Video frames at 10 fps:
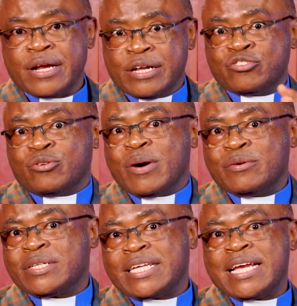the reason why
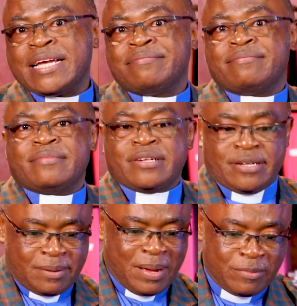we say
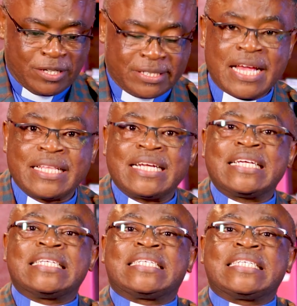the Bible is saying that
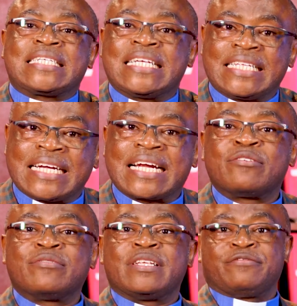he is seated at the right
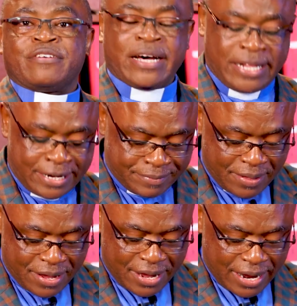hand of the Father
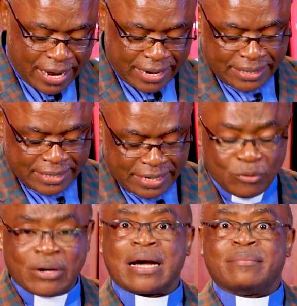and he
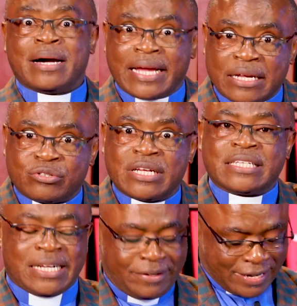will come again to
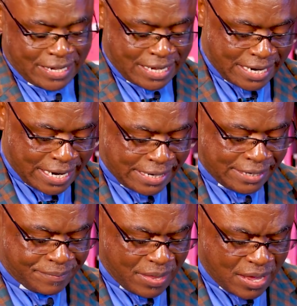judge the living and the
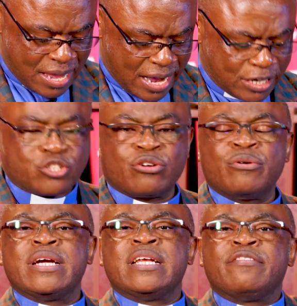dead. And
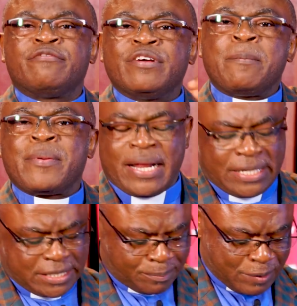so in
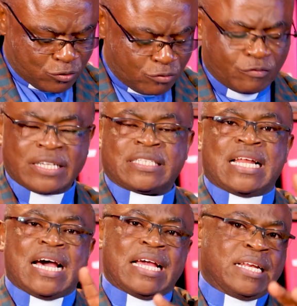Philippians chapter 2, verse
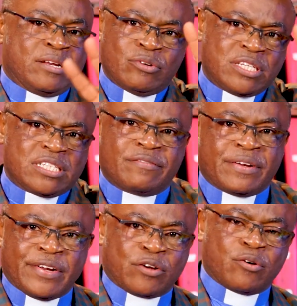9, which is a
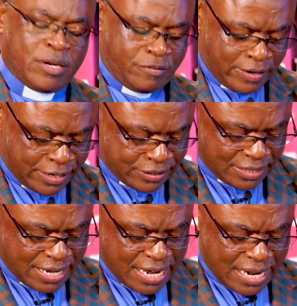very, very common
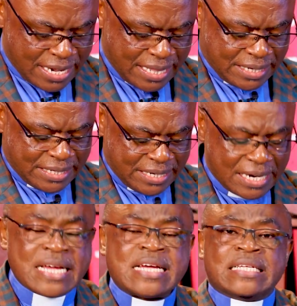verse, that
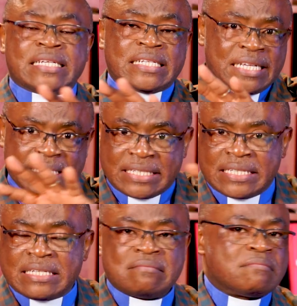
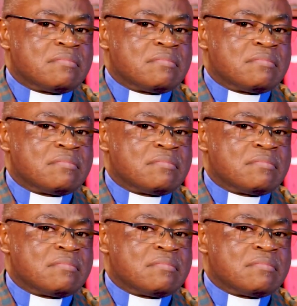Jesus